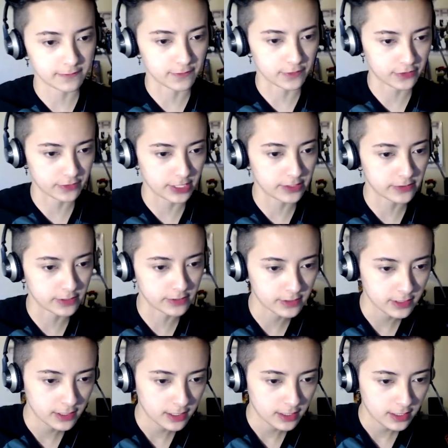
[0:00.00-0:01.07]
frustrated.
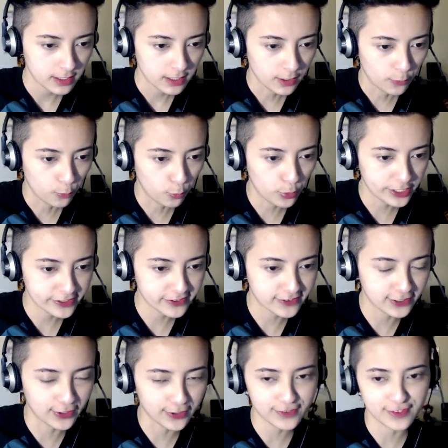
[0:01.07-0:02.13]
Which
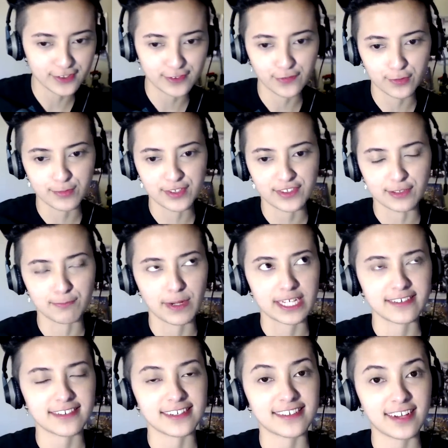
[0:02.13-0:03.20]
Deoxys form is the
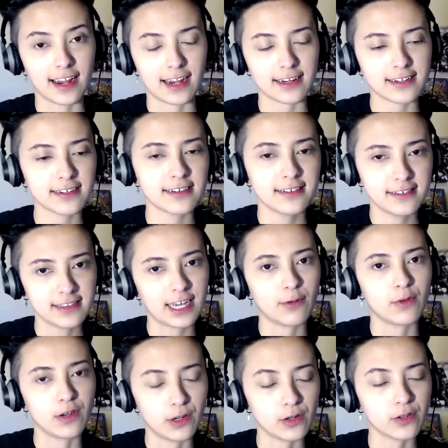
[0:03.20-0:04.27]
best? Attack. That
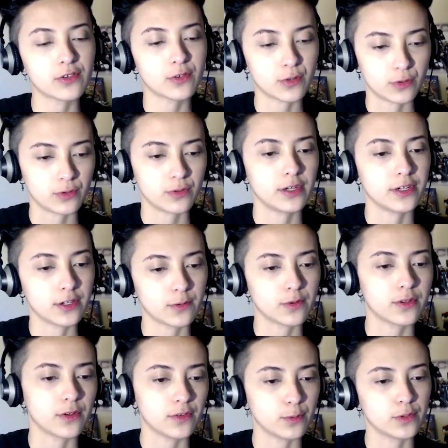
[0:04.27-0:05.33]
one looks cool. I know
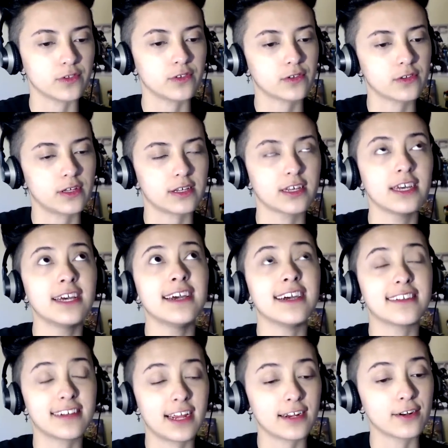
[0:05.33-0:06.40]
what those ones look like.
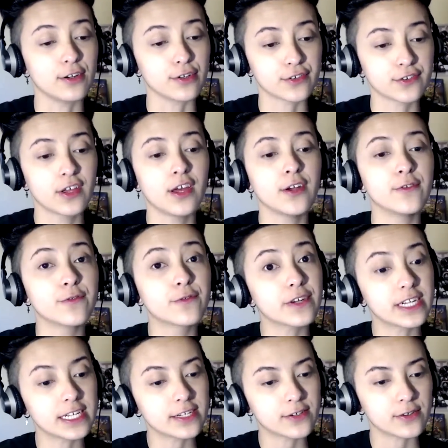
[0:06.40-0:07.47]
Attack looks
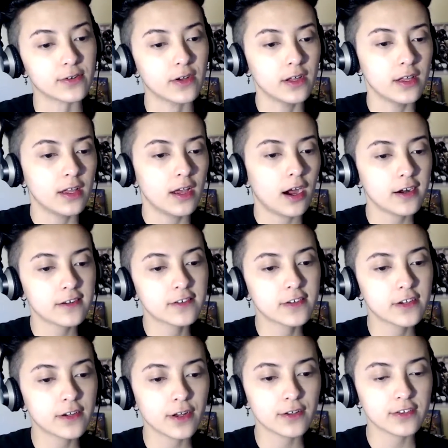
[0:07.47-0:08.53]
really cool.
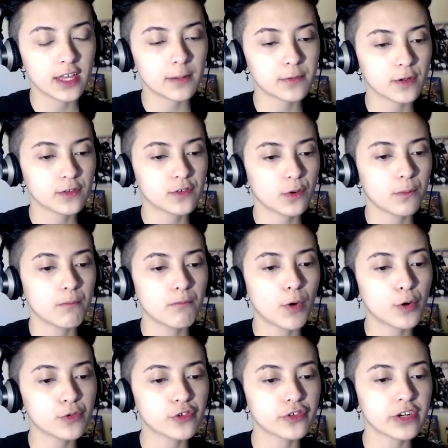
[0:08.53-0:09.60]
Articuno, Zapdos, or
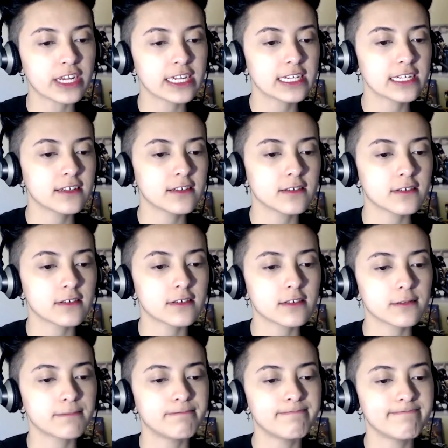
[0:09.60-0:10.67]
Moltres?